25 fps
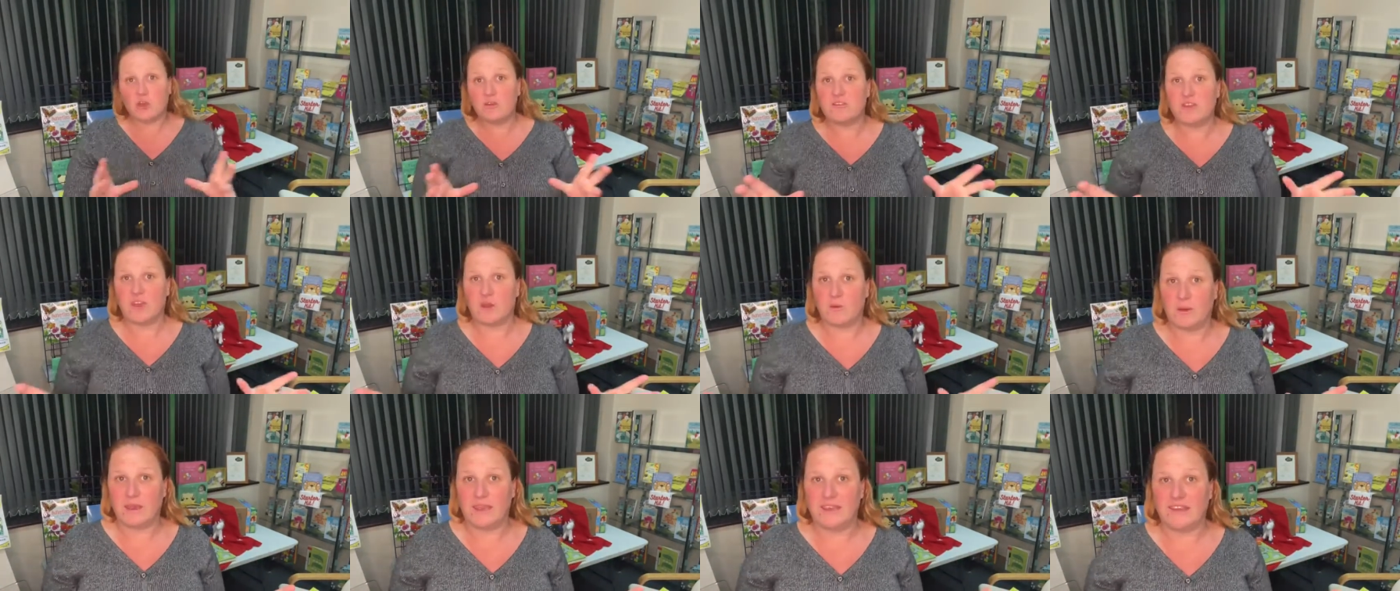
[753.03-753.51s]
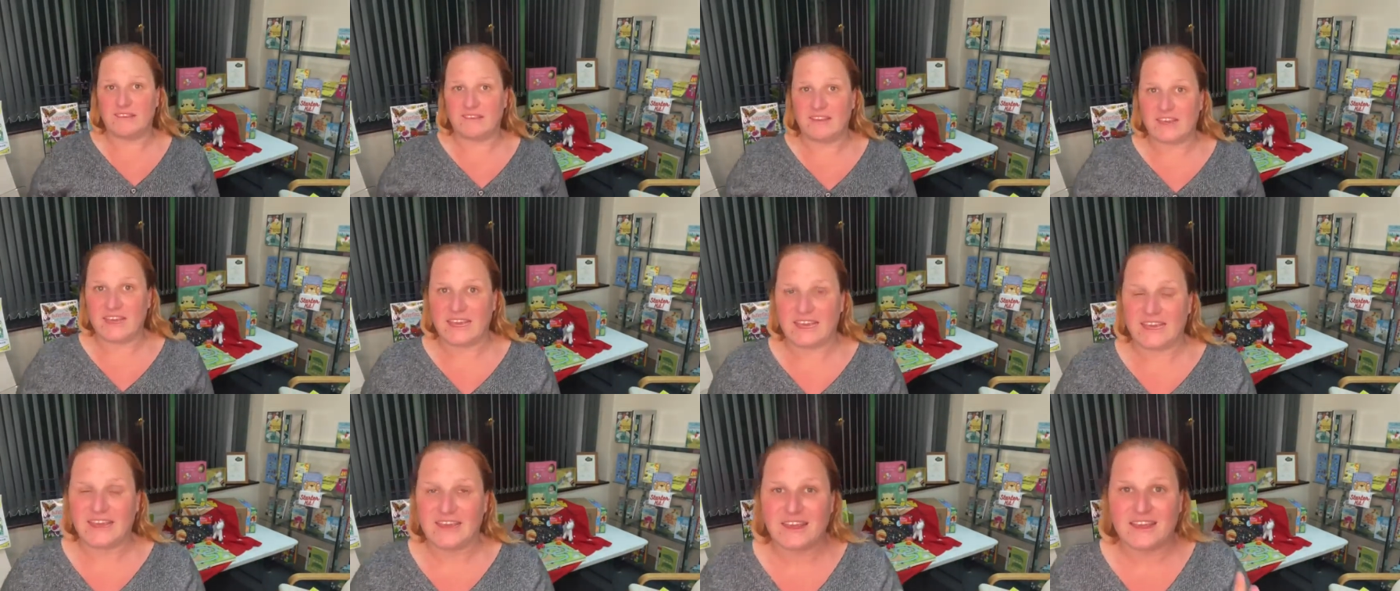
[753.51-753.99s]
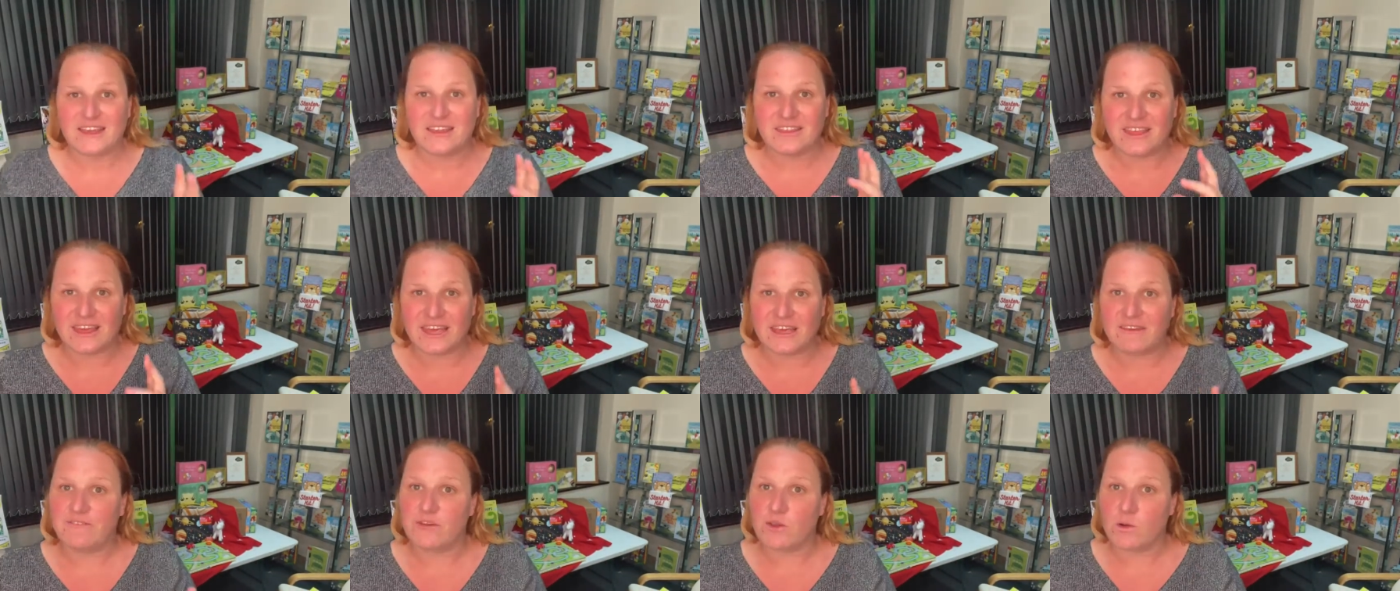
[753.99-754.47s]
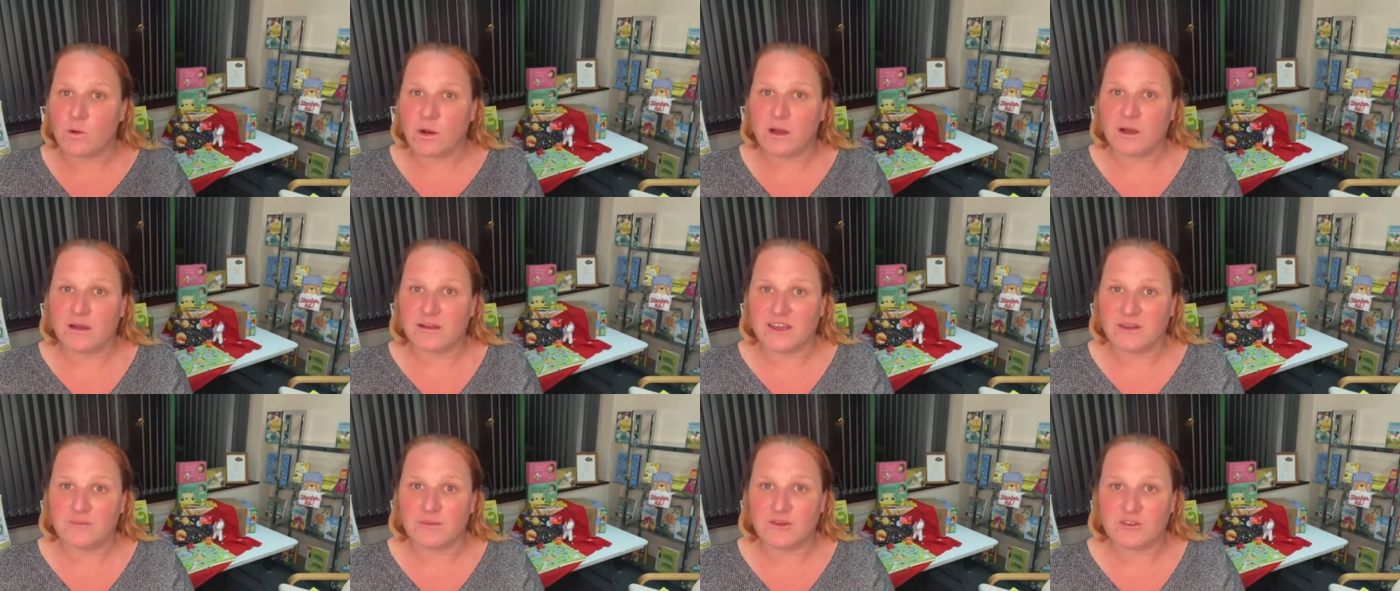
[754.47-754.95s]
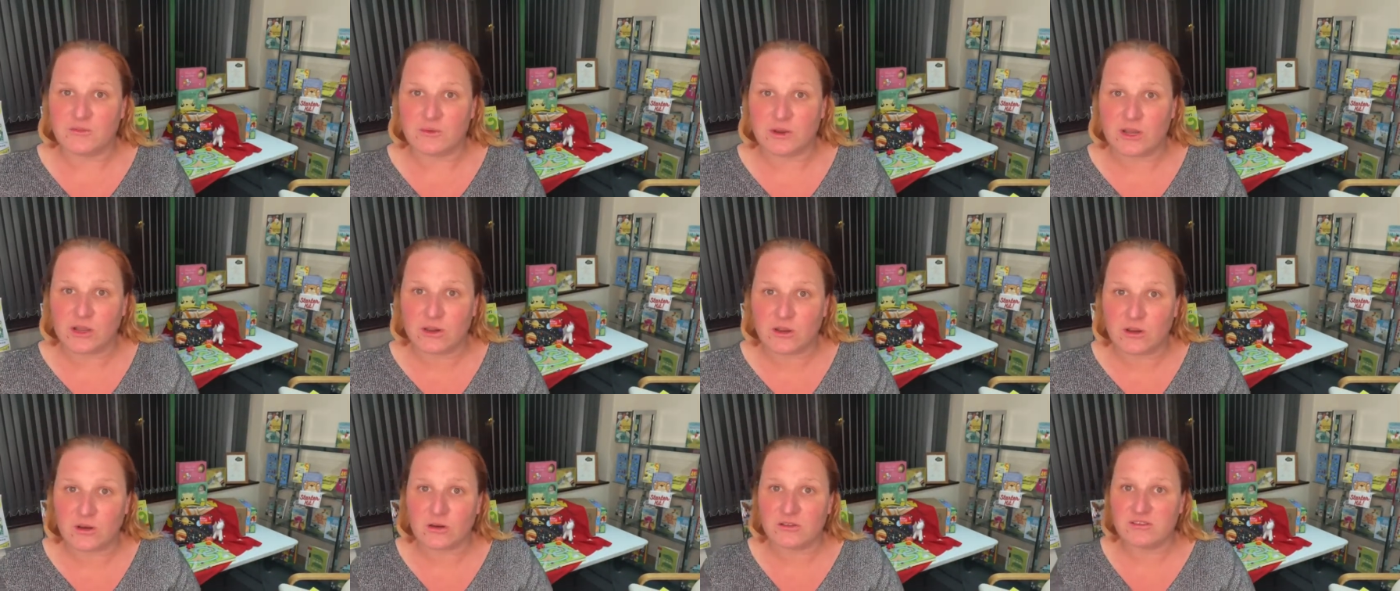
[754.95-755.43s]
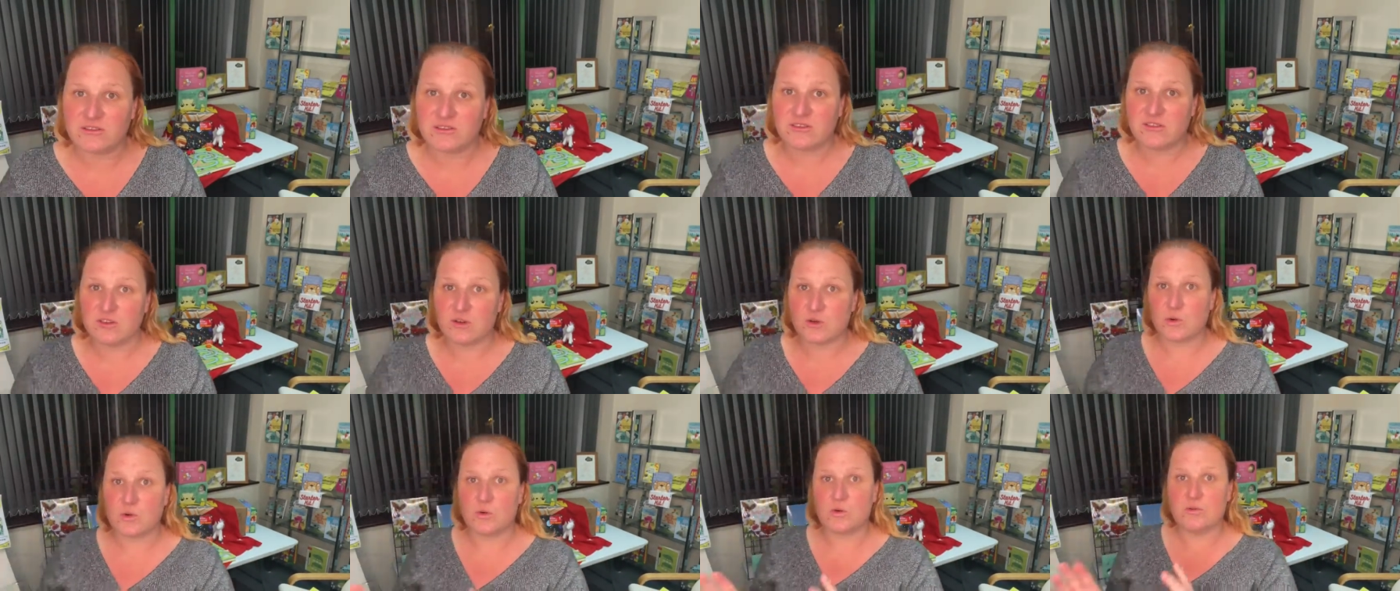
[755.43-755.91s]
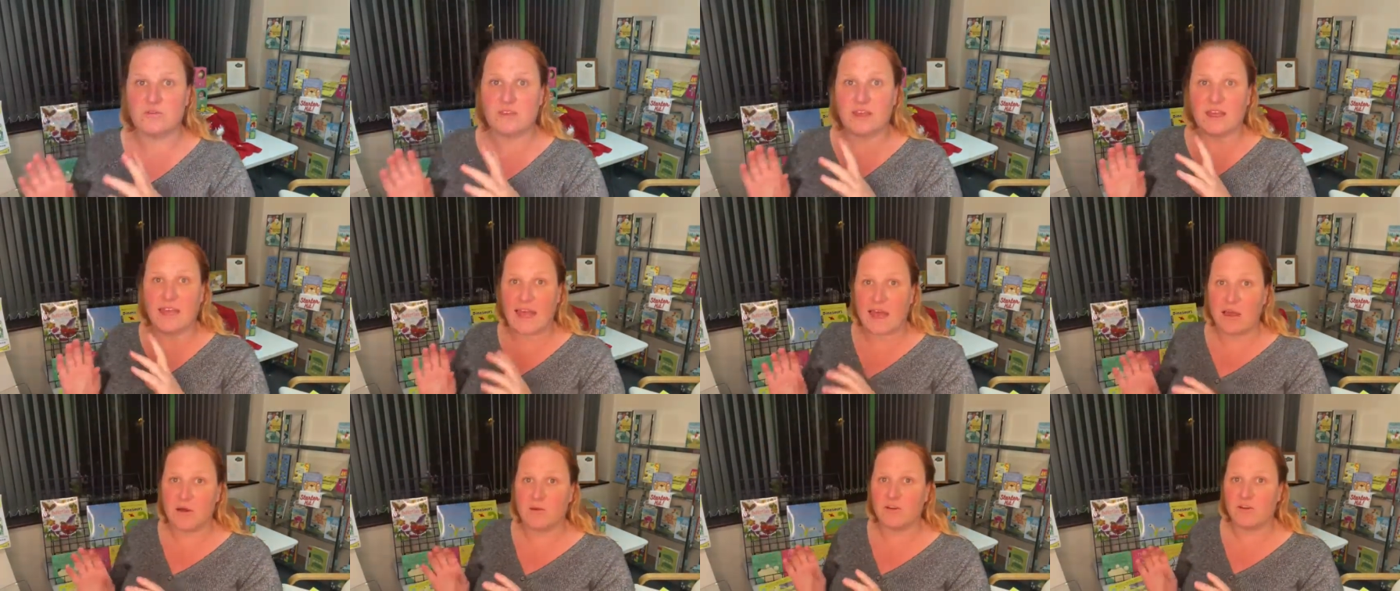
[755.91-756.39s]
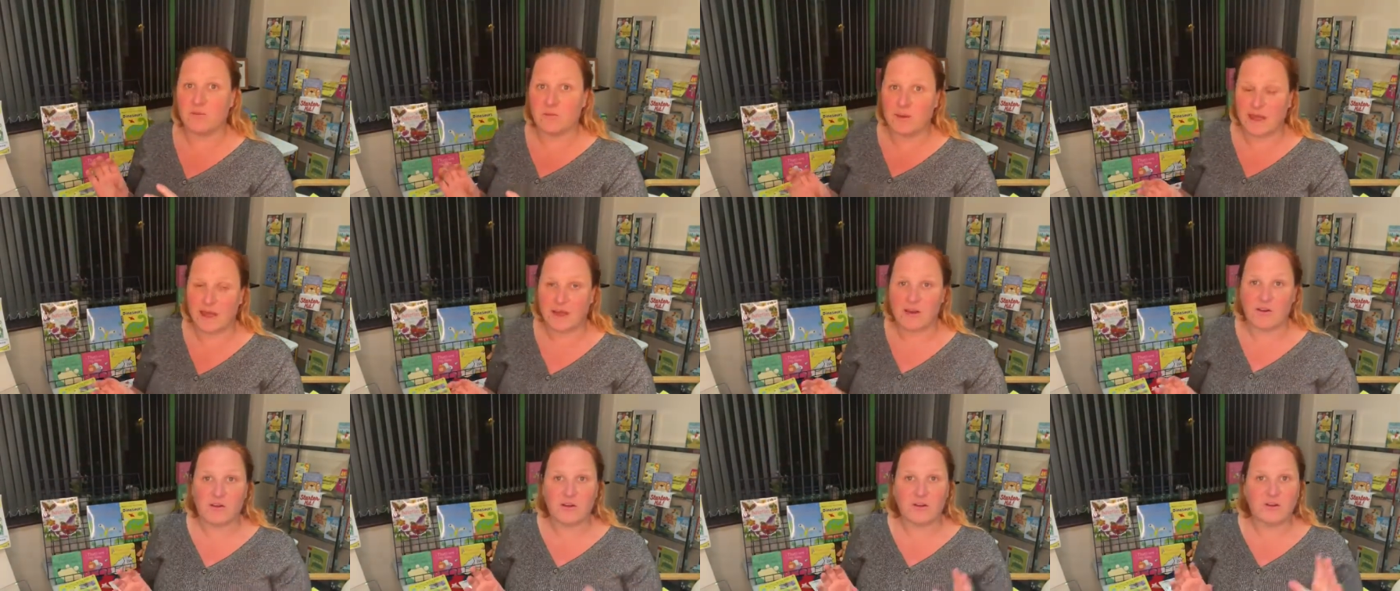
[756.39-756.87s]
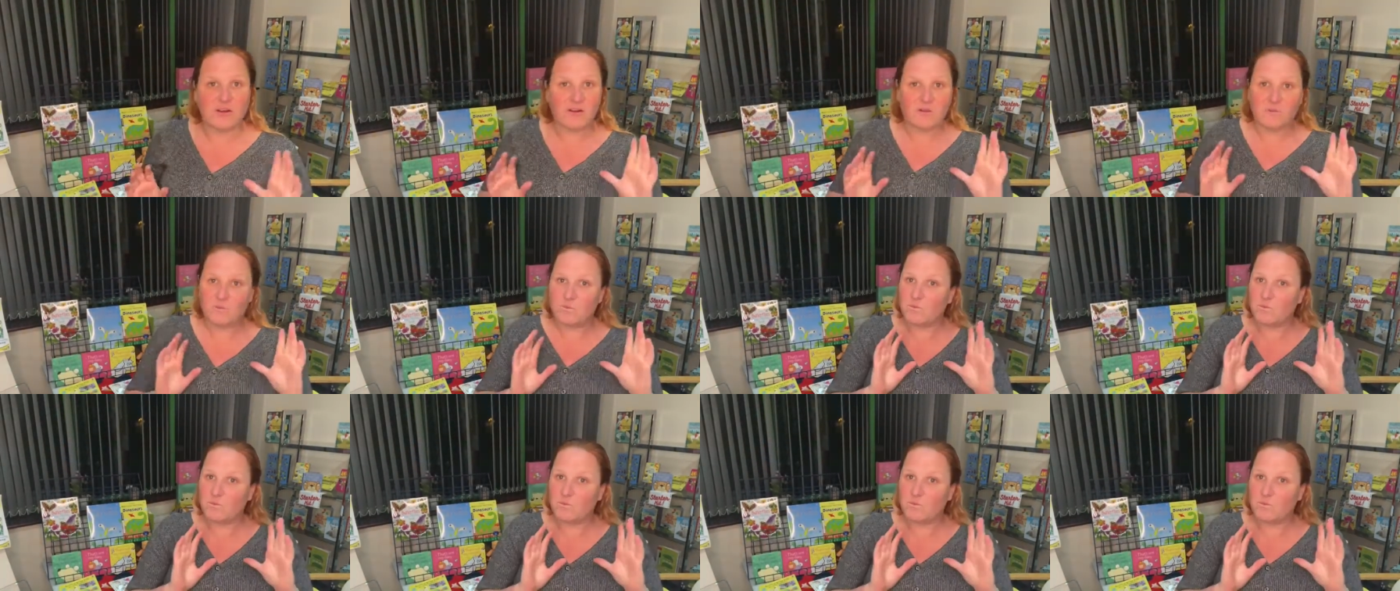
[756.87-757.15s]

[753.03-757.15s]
so easy that if you are going to be doing lots of stalls out and about,